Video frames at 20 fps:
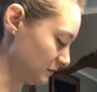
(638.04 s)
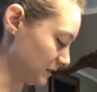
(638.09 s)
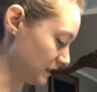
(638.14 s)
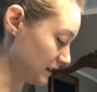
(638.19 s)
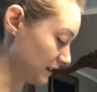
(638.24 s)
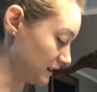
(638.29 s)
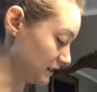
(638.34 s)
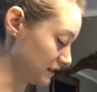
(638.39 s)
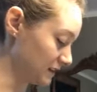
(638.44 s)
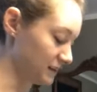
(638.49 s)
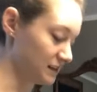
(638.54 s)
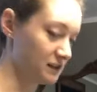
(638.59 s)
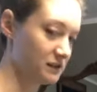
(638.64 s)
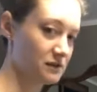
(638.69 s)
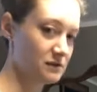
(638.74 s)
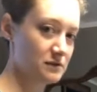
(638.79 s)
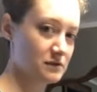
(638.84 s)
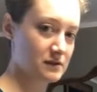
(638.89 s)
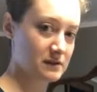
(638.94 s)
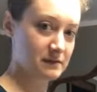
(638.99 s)
Been in the
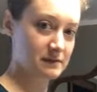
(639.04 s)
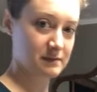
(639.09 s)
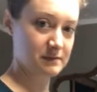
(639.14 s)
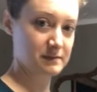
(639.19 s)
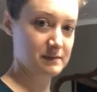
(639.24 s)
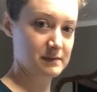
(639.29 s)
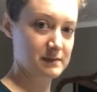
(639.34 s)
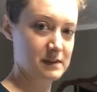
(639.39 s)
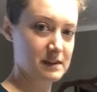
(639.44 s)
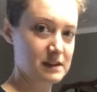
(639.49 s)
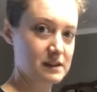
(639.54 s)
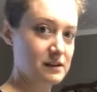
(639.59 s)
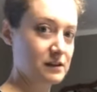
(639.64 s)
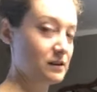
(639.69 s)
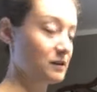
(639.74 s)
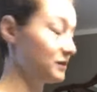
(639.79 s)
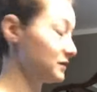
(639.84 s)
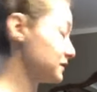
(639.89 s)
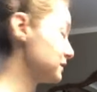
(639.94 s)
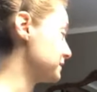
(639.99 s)
new
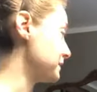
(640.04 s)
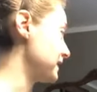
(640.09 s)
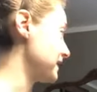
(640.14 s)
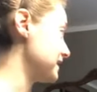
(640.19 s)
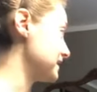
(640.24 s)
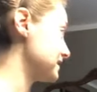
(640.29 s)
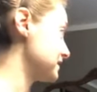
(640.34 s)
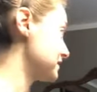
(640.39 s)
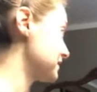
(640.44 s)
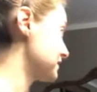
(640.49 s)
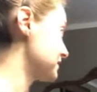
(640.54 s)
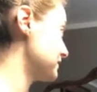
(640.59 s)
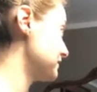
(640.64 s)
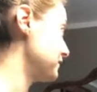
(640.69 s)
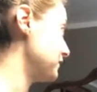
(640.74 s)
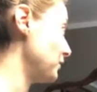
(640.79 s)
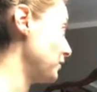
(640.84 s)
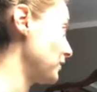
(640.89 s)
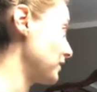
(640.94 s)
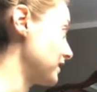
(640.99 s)
studio space
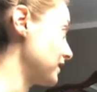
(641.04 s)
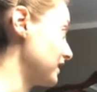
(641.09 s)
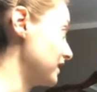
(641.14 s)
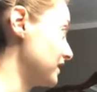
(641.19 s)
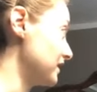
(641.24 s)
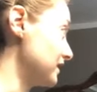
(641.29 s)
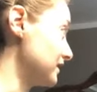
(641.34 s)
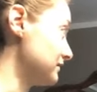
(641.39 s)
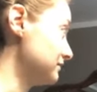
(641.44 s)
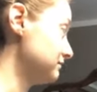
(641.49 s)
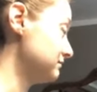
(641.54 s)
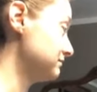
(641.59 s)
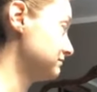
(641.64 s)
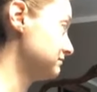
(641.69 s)
for